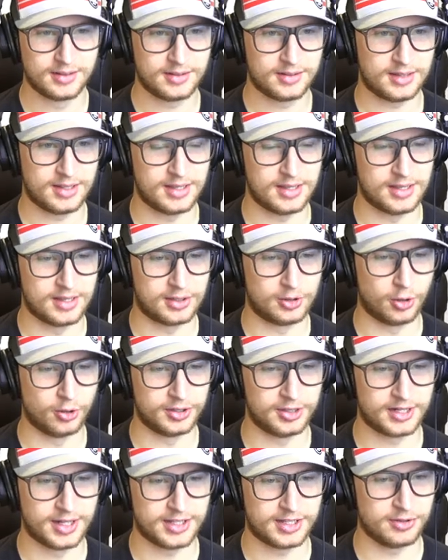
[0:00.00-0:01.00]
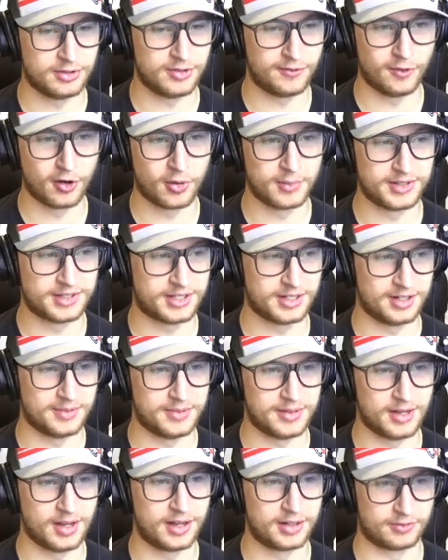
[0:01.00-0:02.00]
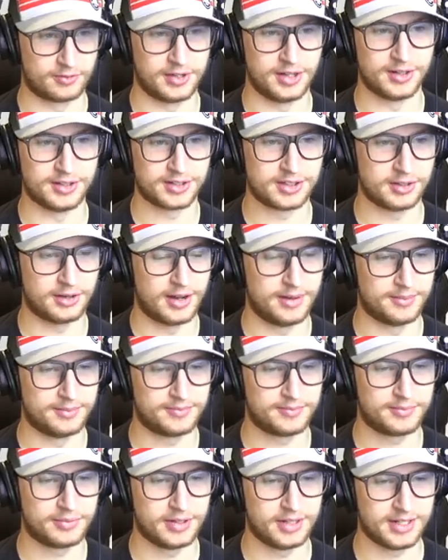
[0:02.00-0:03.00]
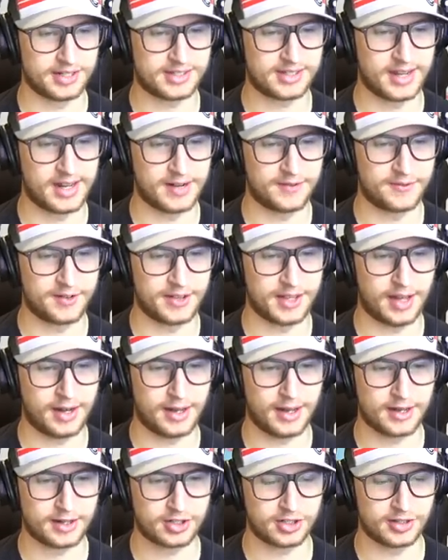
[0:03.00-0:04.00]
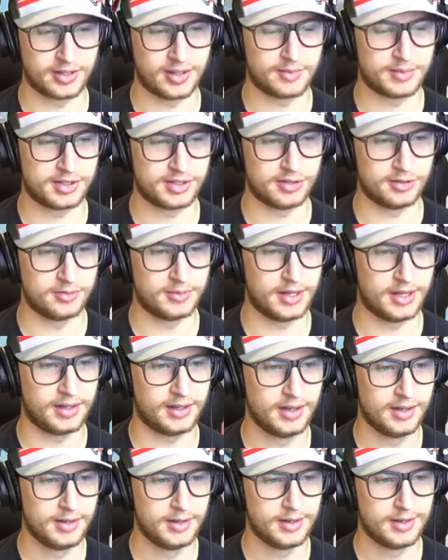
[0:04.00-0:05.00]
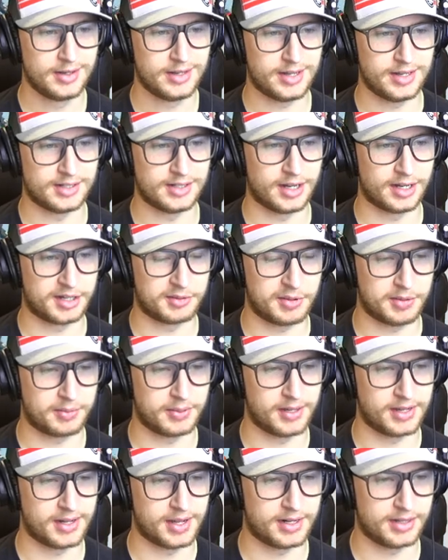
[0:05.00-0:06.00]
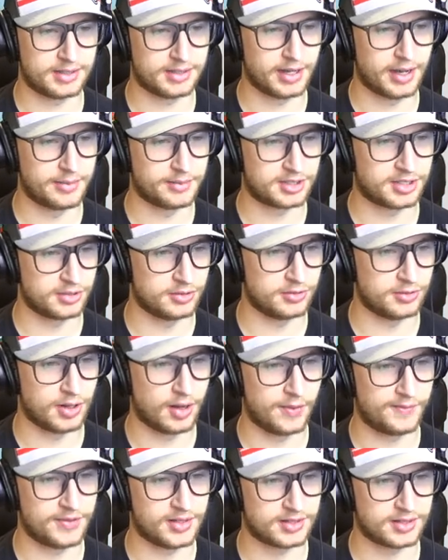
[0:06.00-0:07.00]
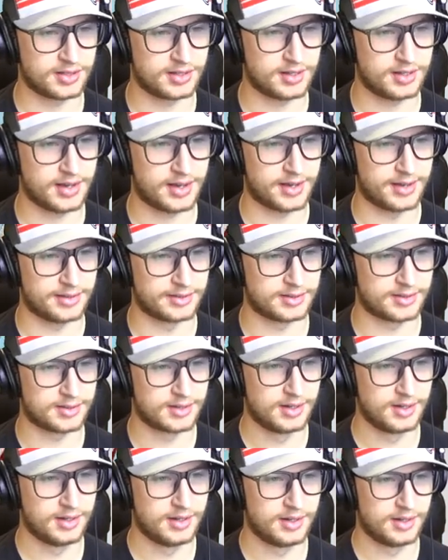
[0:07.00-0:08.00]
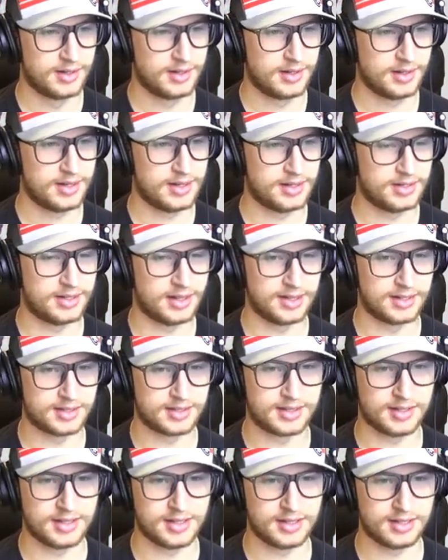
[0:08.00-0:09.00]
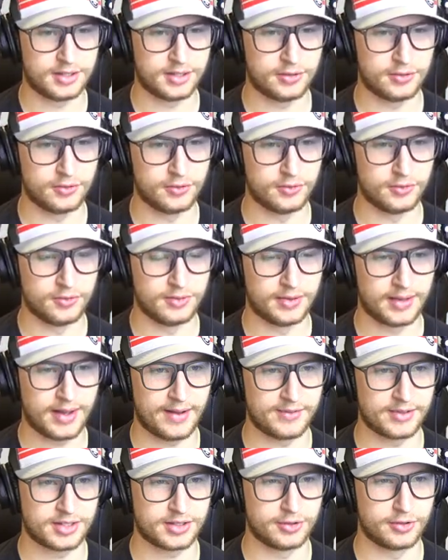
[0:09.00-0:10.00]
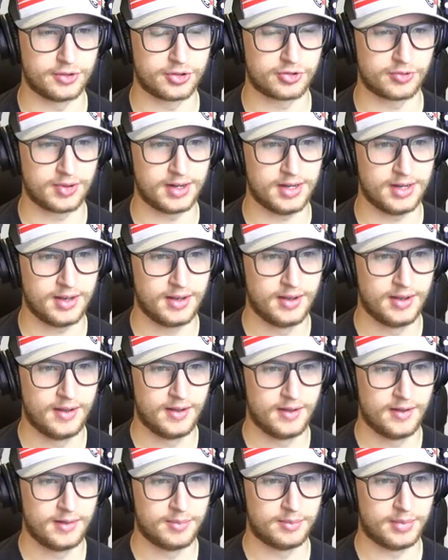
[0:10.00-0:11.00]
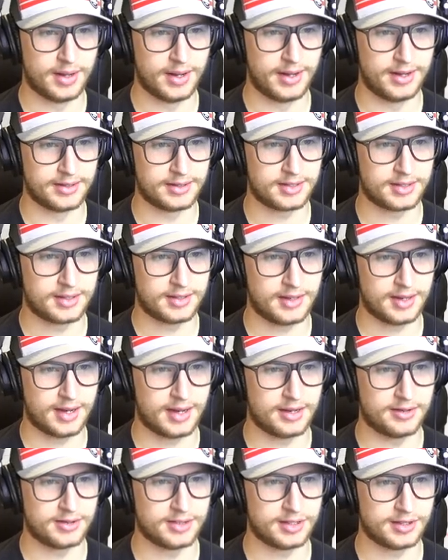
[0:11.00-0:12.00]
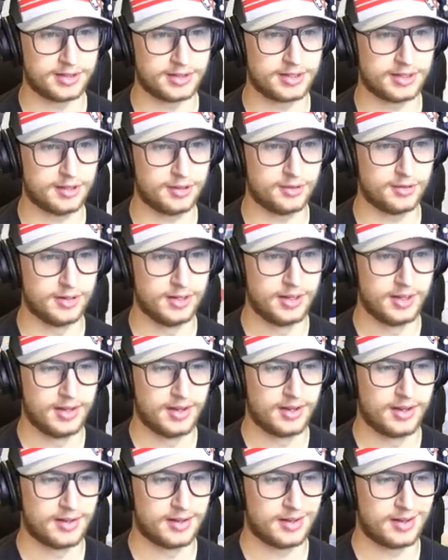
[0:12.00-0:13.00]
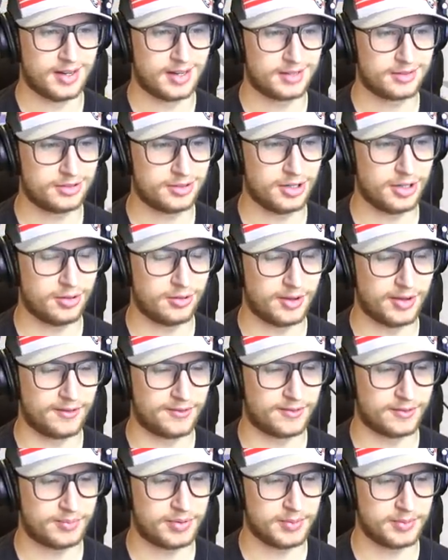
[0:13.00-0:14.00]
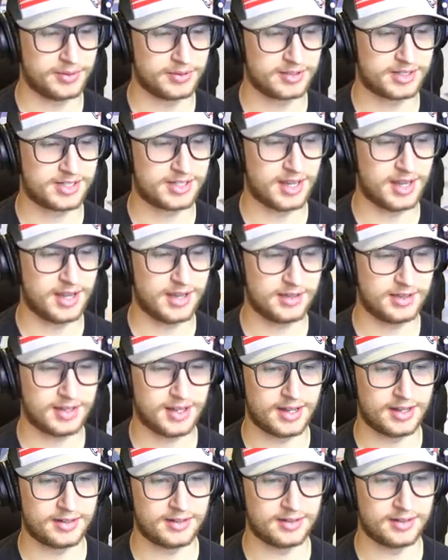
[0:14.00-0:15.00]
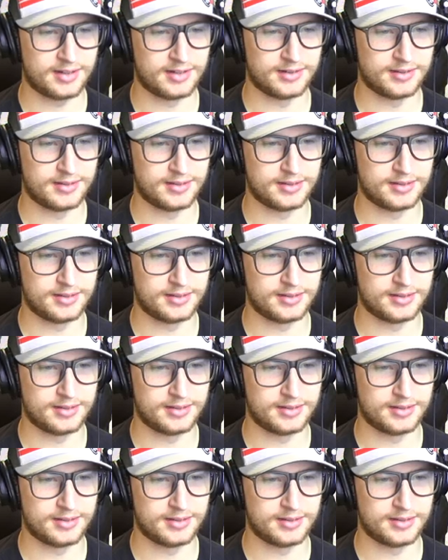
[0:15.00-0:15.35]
the Golden Knights uniform is going to be unreal. So I'm pretty excited for that, actually. I'm assuming he's not going to be playing anytime soon, obviously, as he does need to have a surgery. But yeah, it was also, I don't know if people are saying that